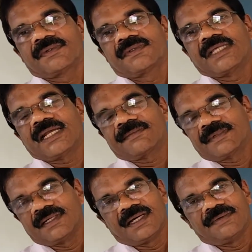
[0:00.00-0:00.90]

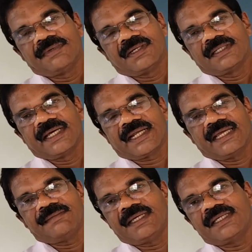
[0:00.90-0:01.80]
their
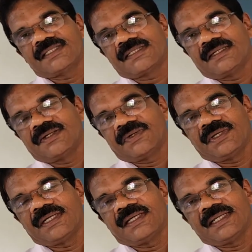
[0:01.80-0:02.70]
aim is to
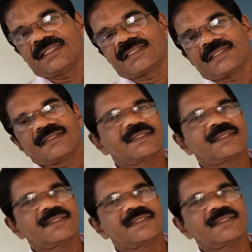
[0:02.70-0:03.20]
increase